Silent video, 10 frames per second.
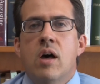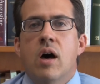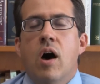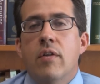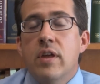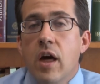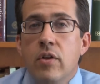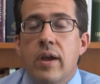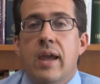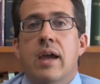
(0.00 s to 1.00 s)
Uh, on the
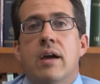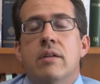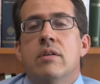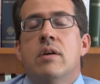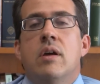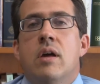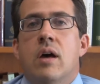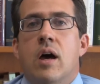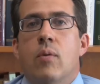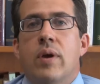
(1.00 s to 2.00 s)
other hand, uh,